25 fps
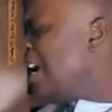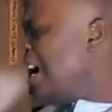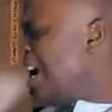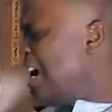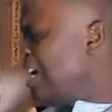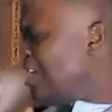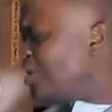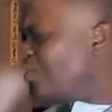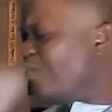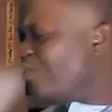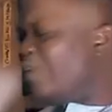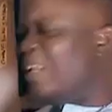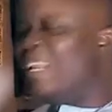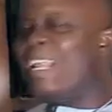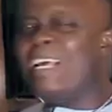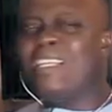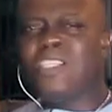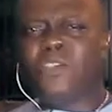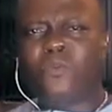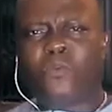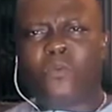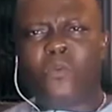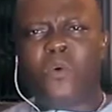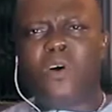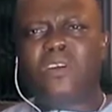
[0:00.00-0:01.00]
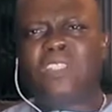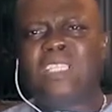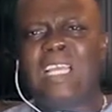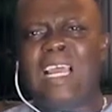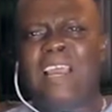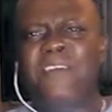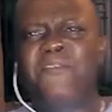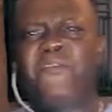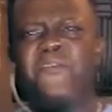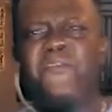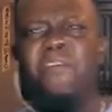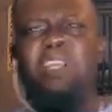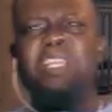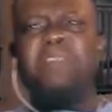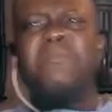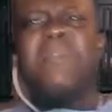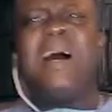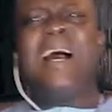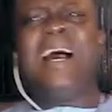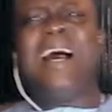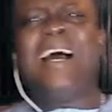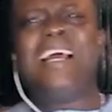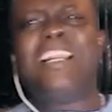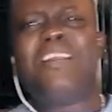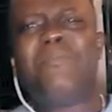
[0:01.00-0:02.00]
as well as what i feed
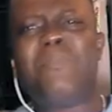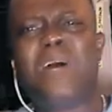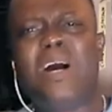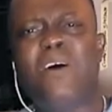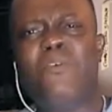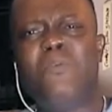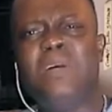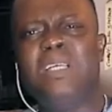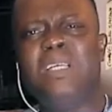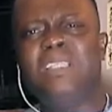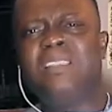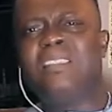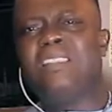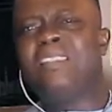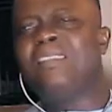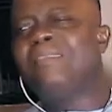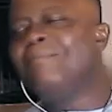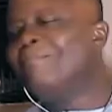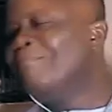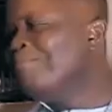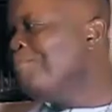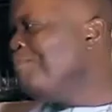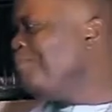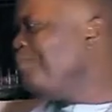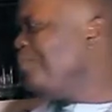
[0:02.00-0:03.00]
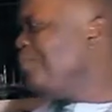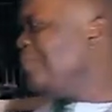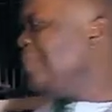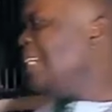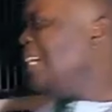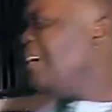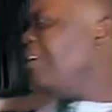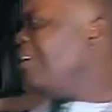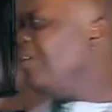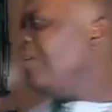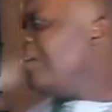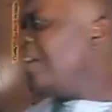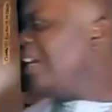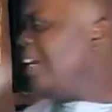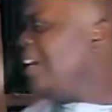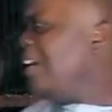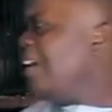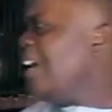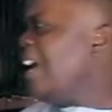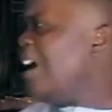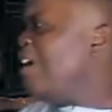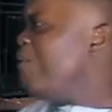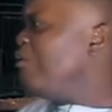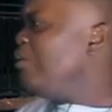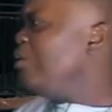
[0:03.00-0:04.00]
my animal with
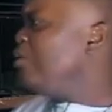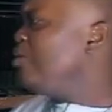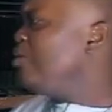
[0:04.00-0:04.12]
okay i will